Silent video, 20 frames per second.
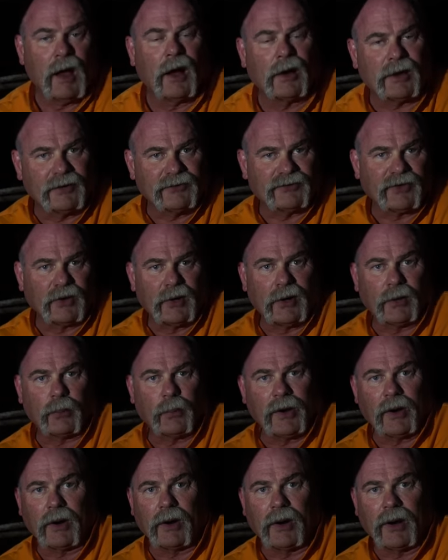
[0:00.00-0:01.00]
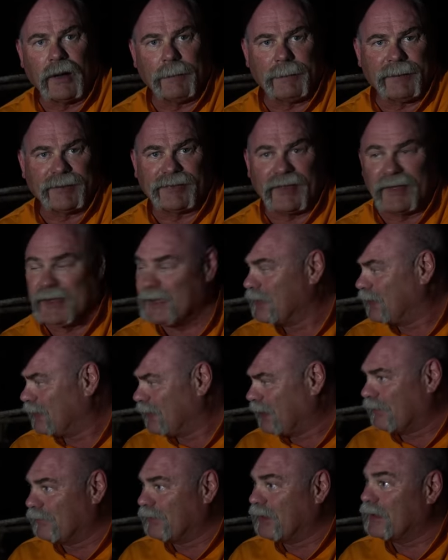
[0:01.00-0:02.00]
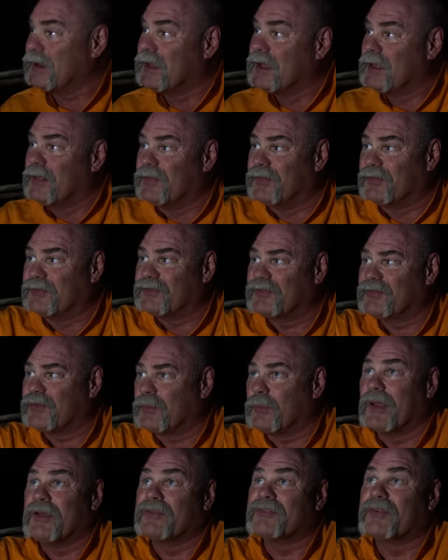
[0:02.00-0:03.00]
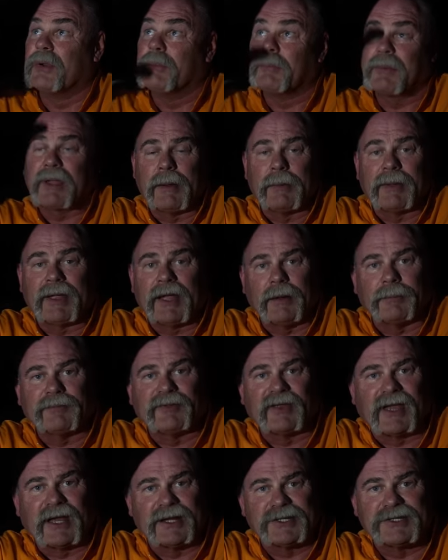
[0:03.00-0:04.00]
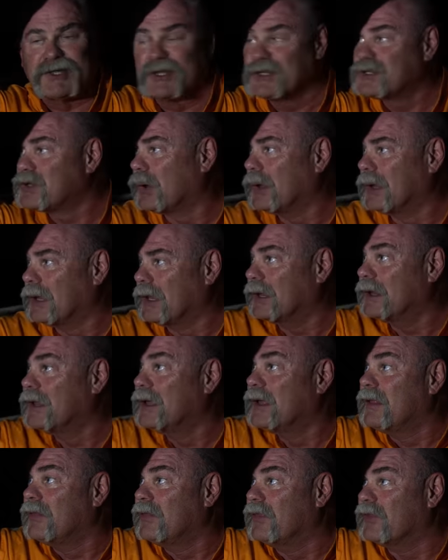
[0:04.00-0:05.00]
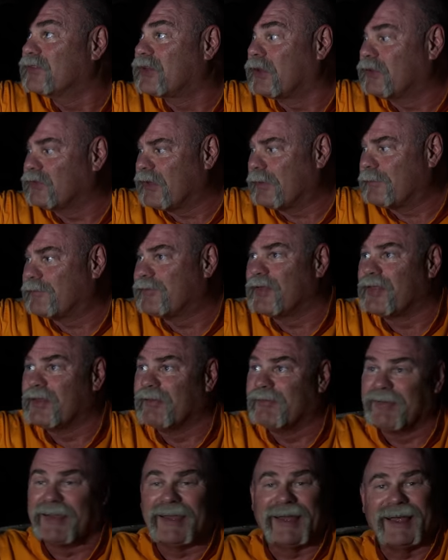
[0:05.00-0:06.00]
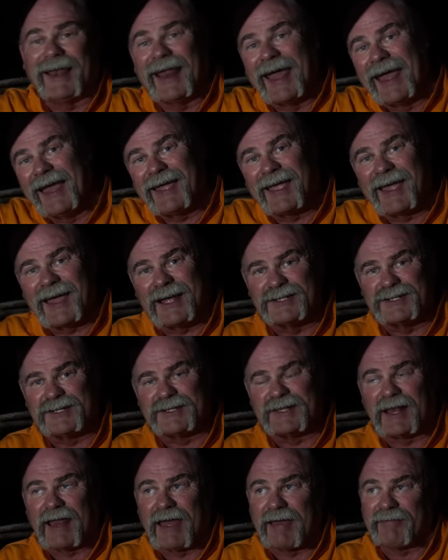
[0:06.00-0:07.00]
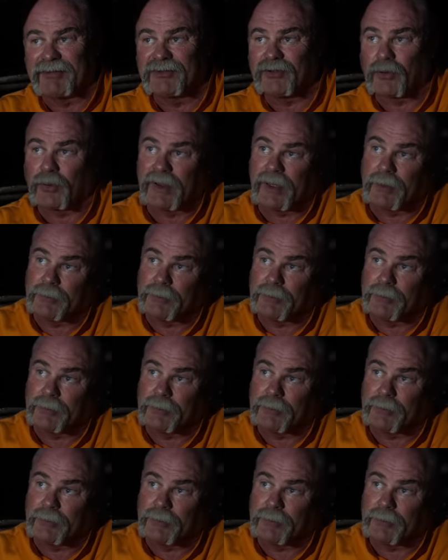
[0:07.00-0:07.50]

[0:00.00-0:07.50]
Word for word: Okay, so here we are up at the end of it. This is the restroom coming up to catch the toilet. This goes up for the vent and catches the lavatory